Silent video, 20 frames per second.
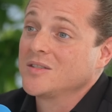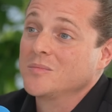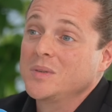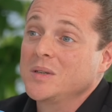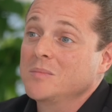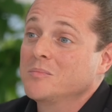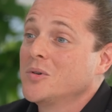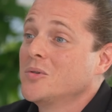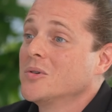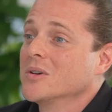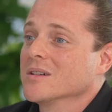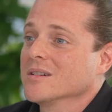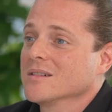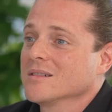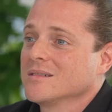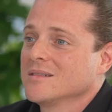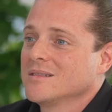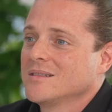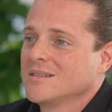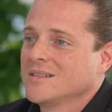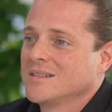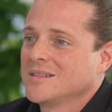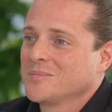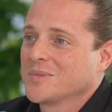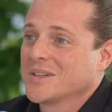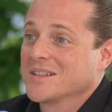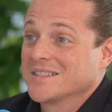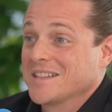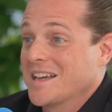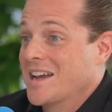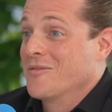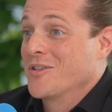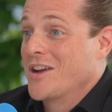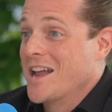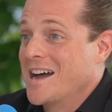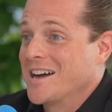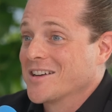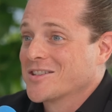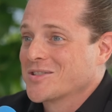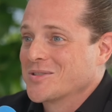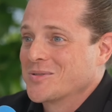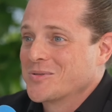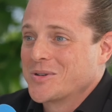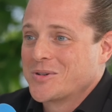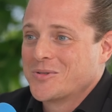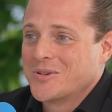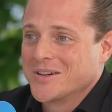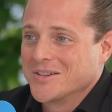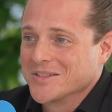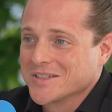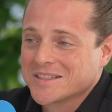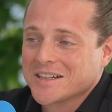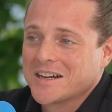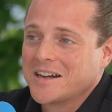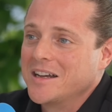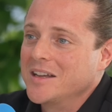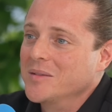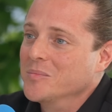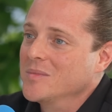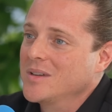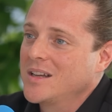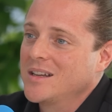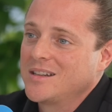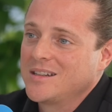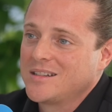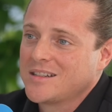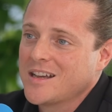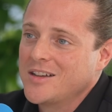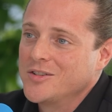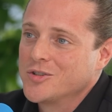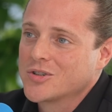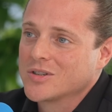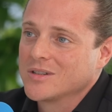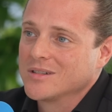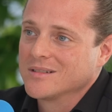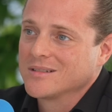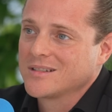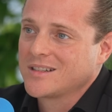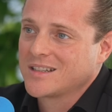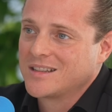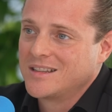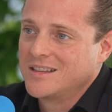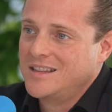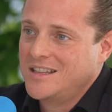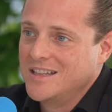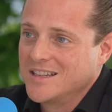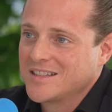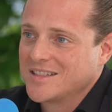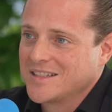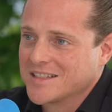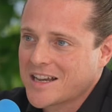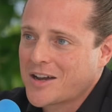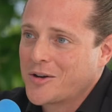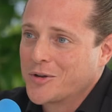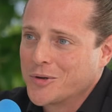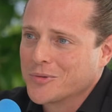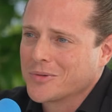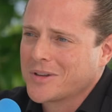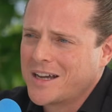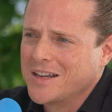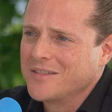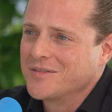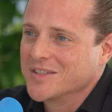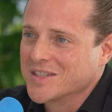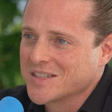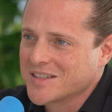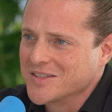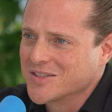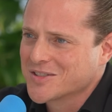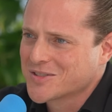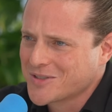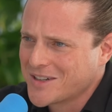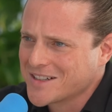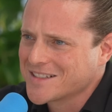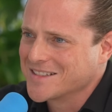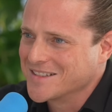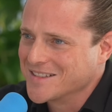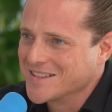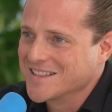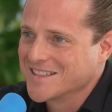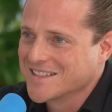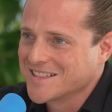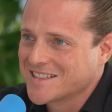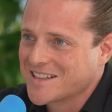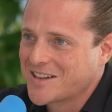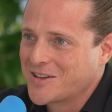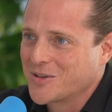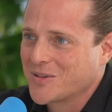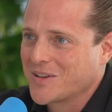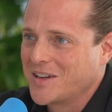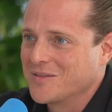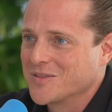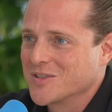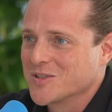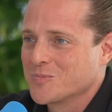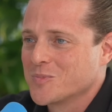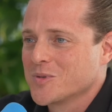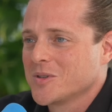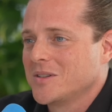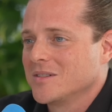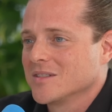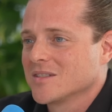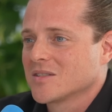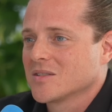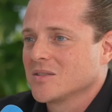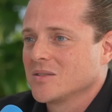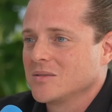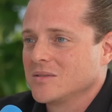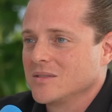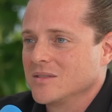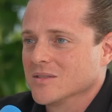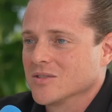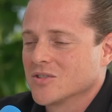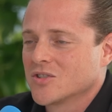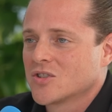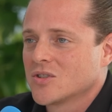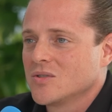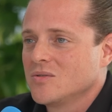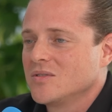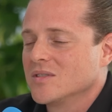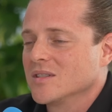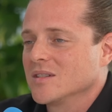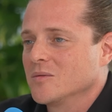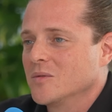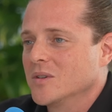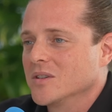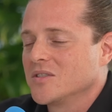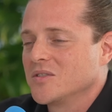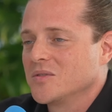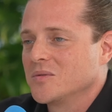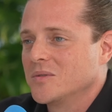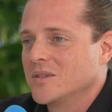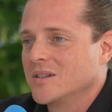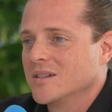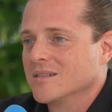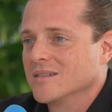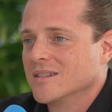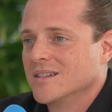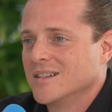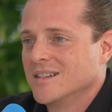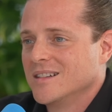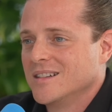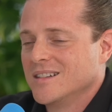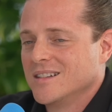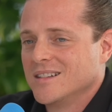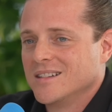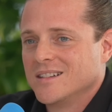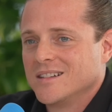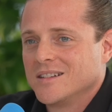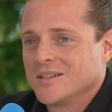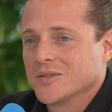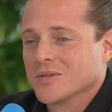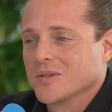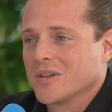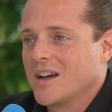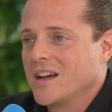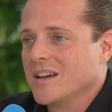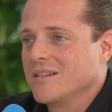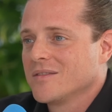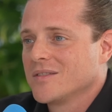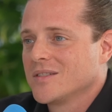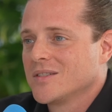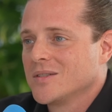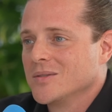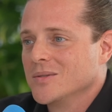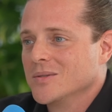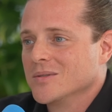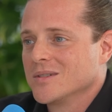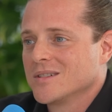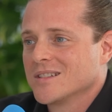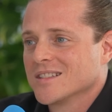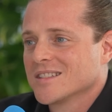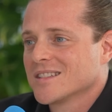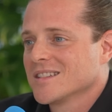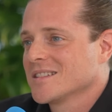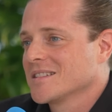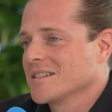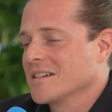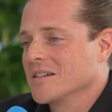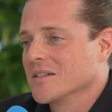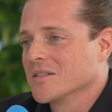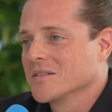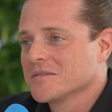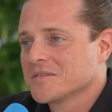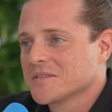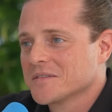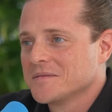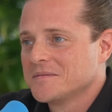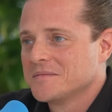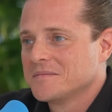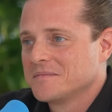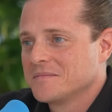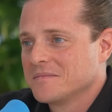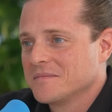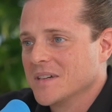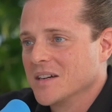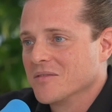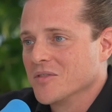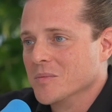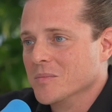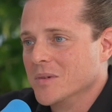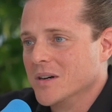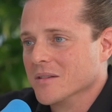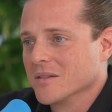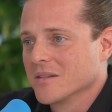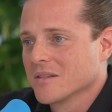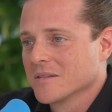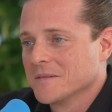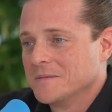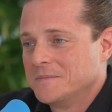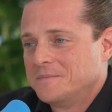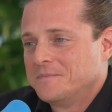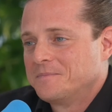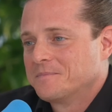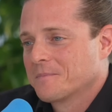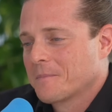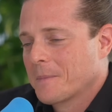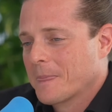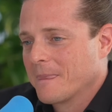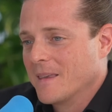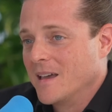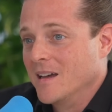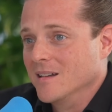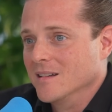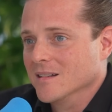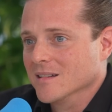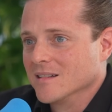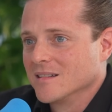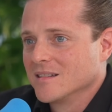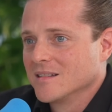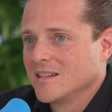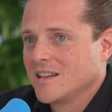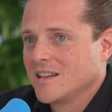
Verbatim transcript: to be born because every action requires time and attention. Yep. This is how your life is constructed, this is how your life is built. So you're choosing what you want your life to consist out of every month. And